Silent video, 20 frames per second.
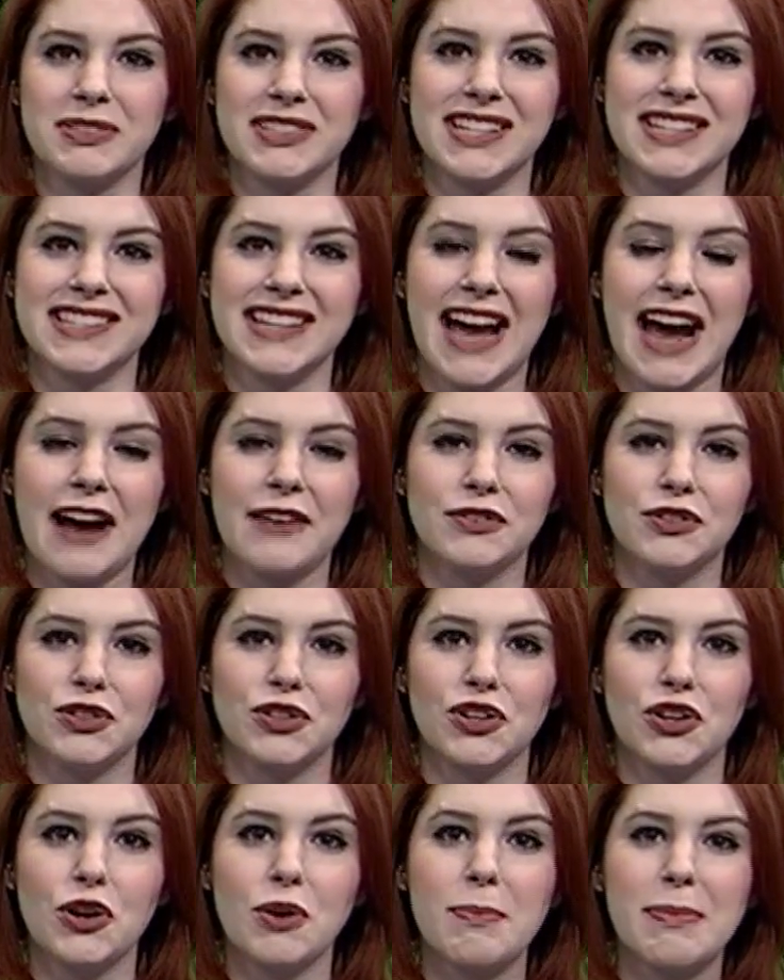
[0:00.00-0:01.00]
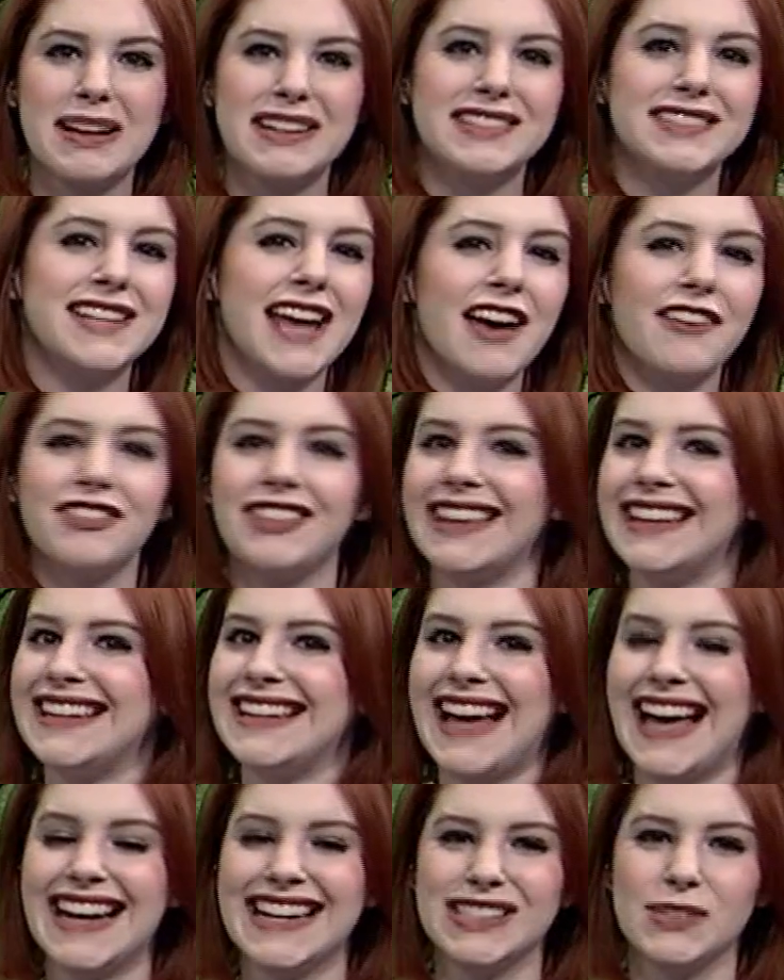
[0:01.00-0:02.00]
this afternoon, but definitely
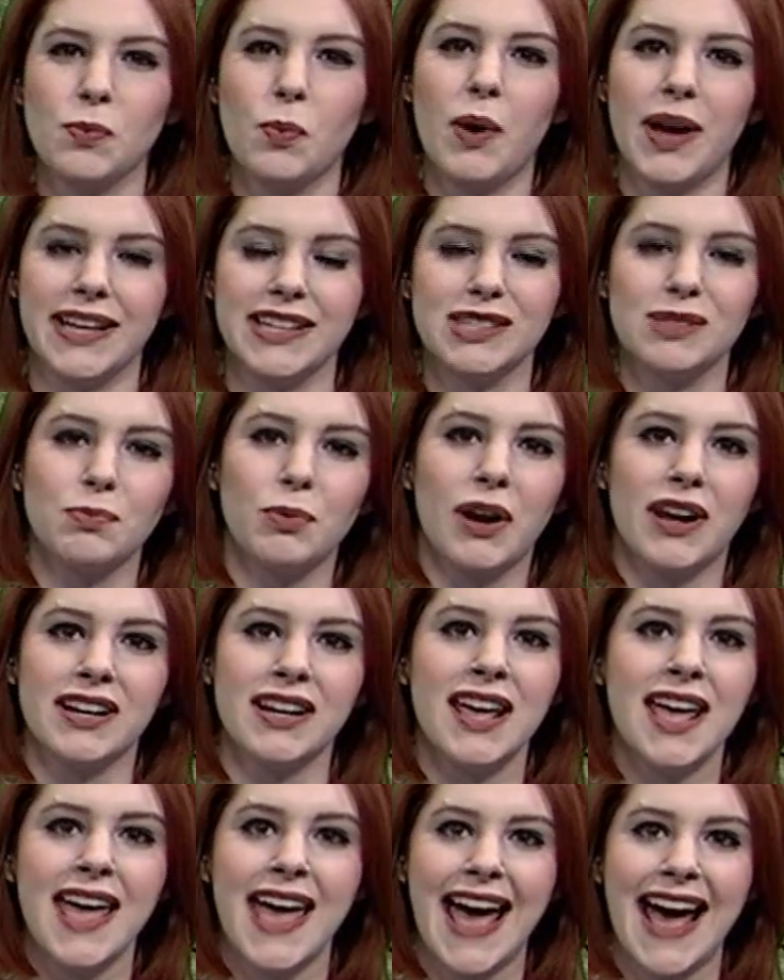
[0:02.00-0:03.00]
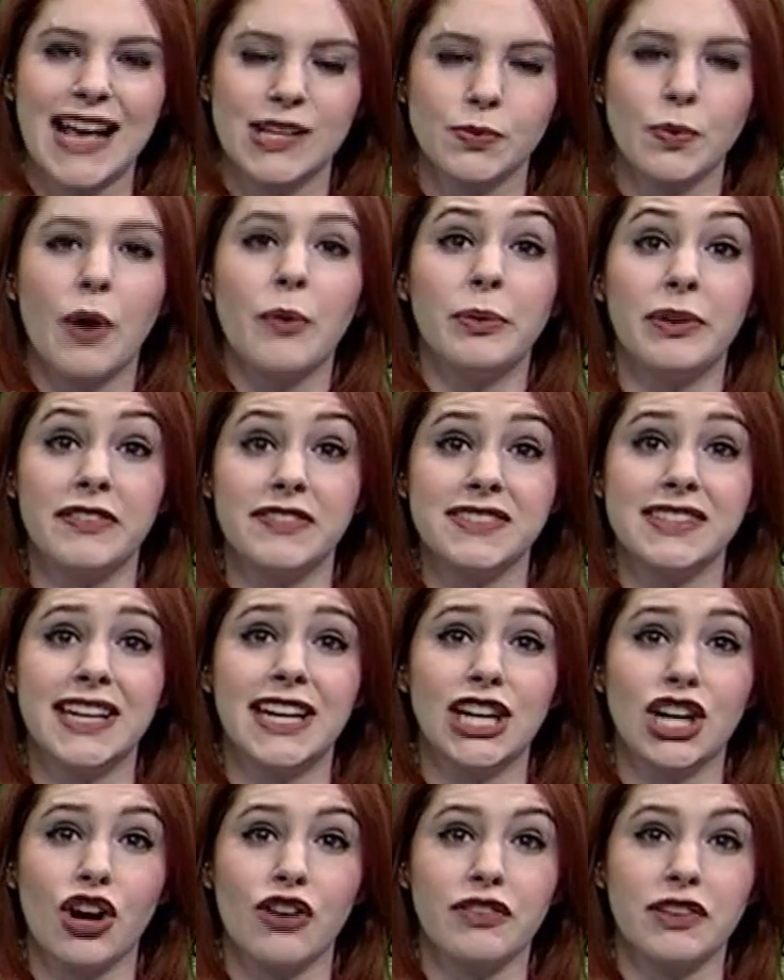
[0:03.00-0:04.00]
not as widespread as what we've seen
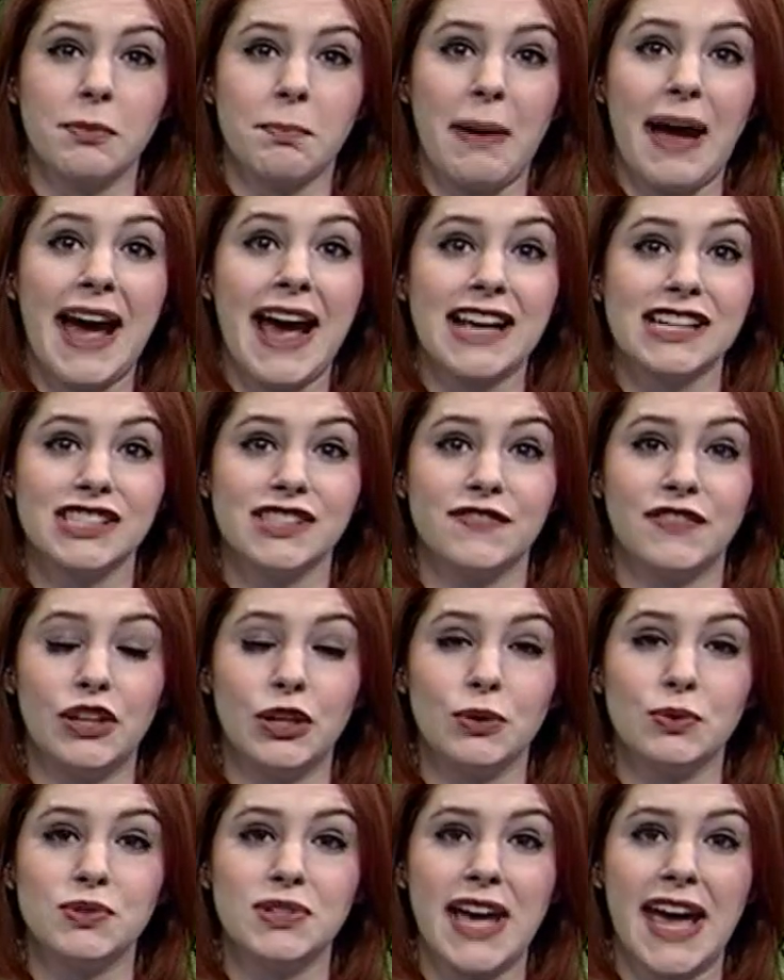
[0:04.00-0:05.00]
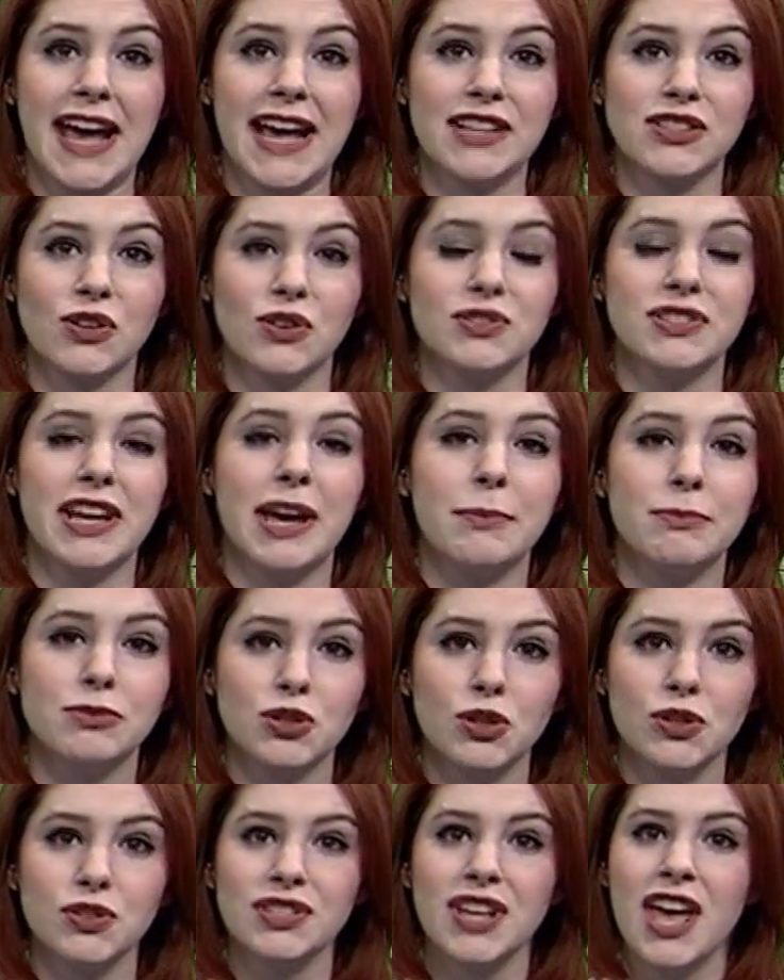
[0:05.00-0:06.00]
over the past few days. Our
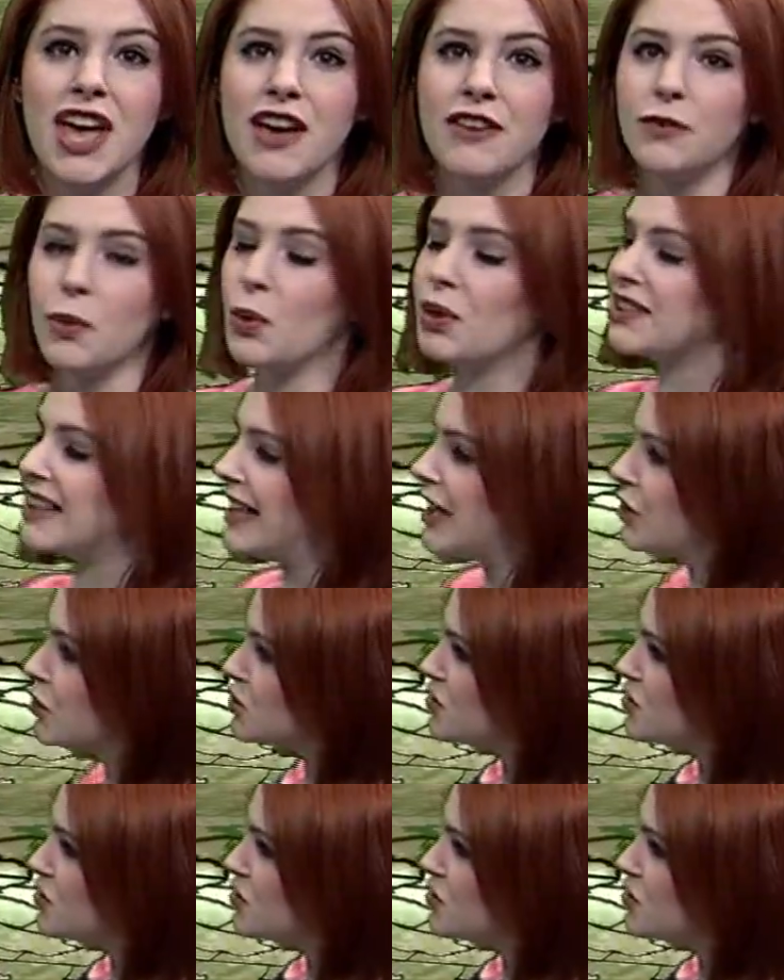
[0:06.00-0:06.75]
temperatures for later